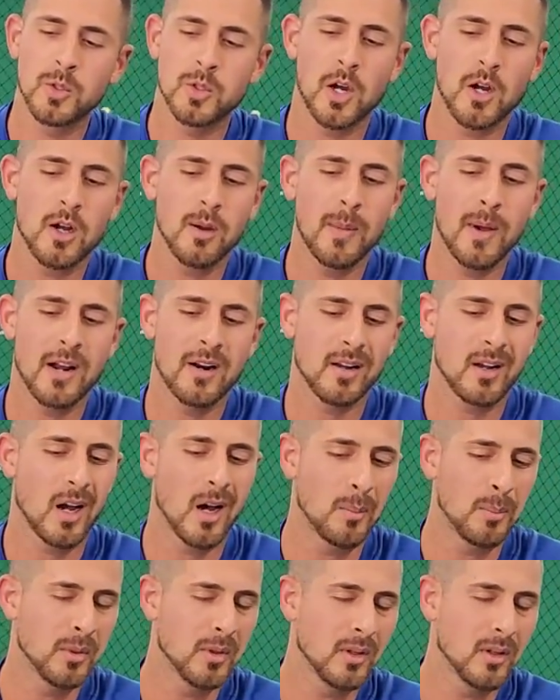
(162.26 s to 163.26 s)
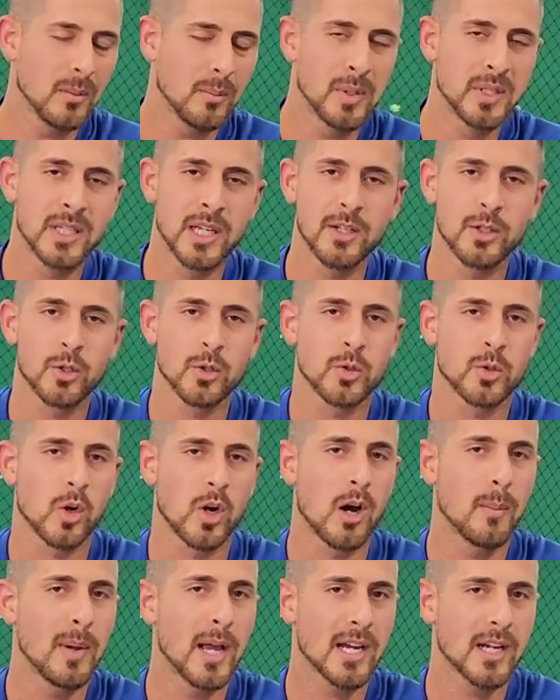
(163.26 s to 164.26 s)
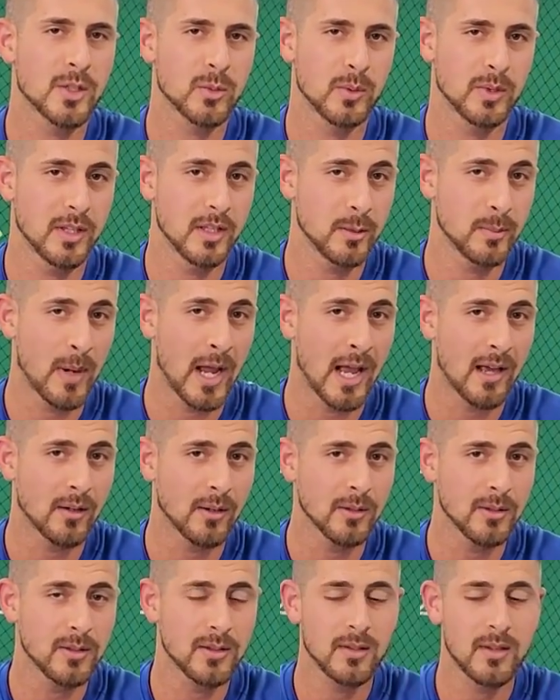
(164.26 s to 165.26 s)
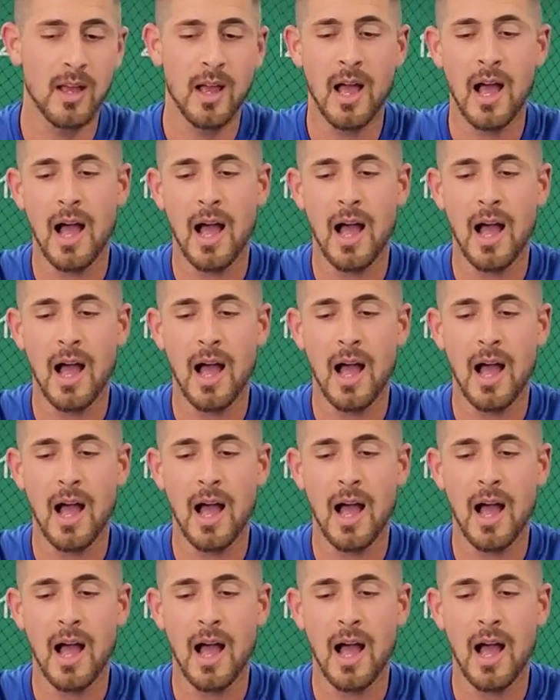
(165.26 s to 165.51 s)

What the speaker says: talk about a couple of potential drawbacks with these paddles.